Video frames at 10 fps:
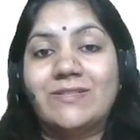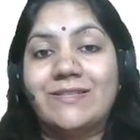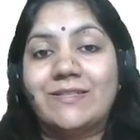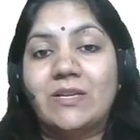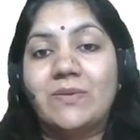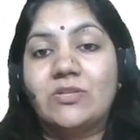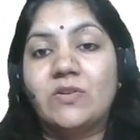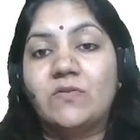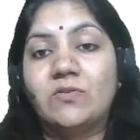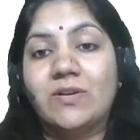settlement
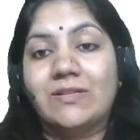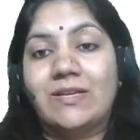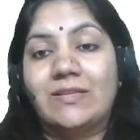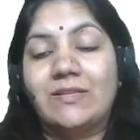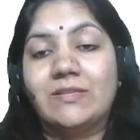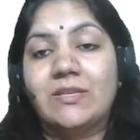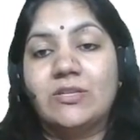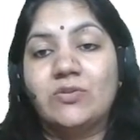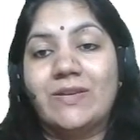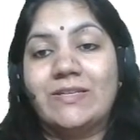of Lok Adalat is
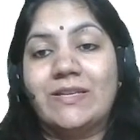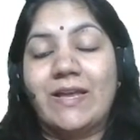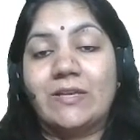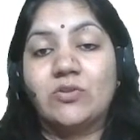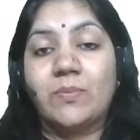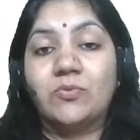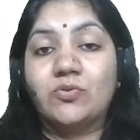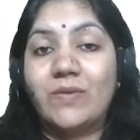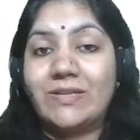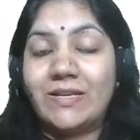20 lakh. So up to
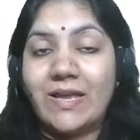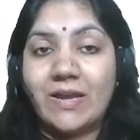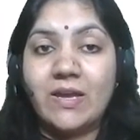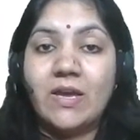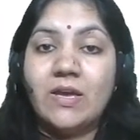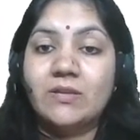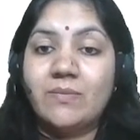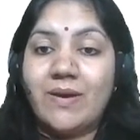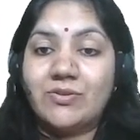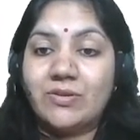20 lakh, the
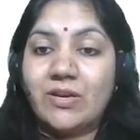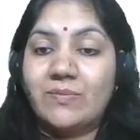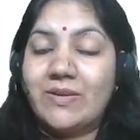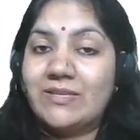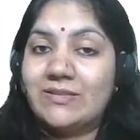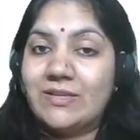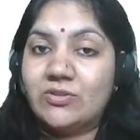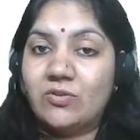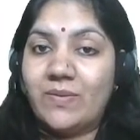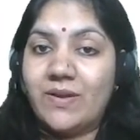matter can be easily
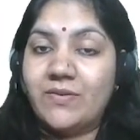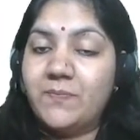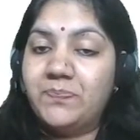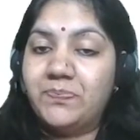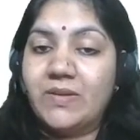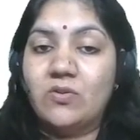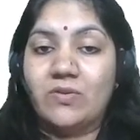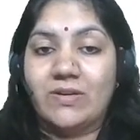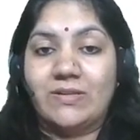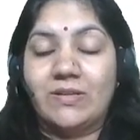solved by the
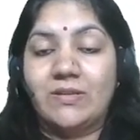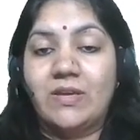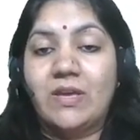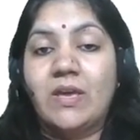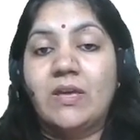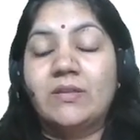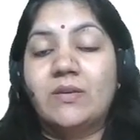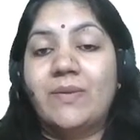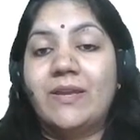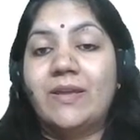Lok Adalat. The
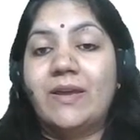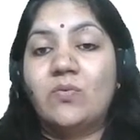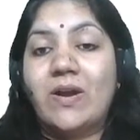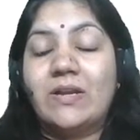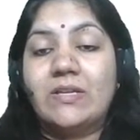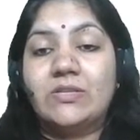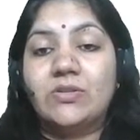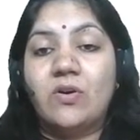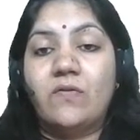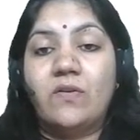main advantage
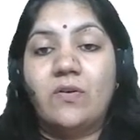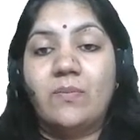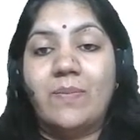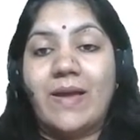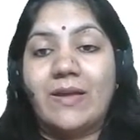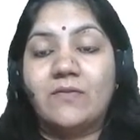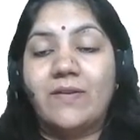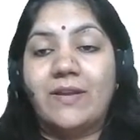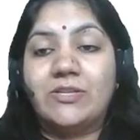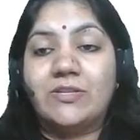of bank
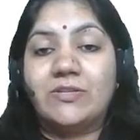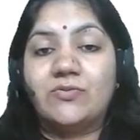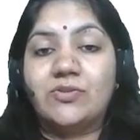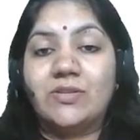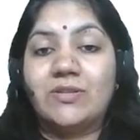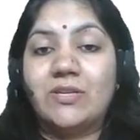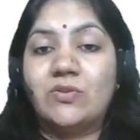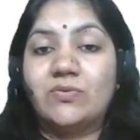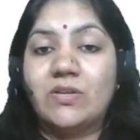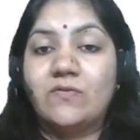financial institution in the
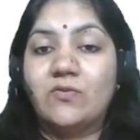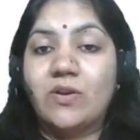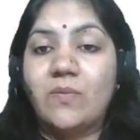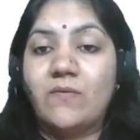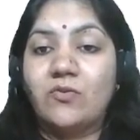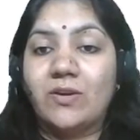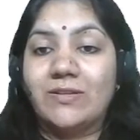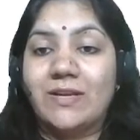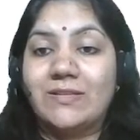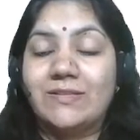using forum of Lok
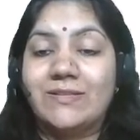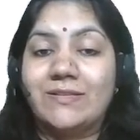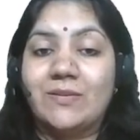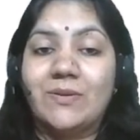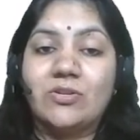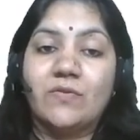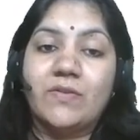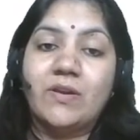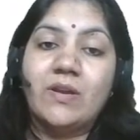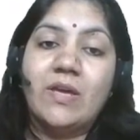Adalat is settlement of their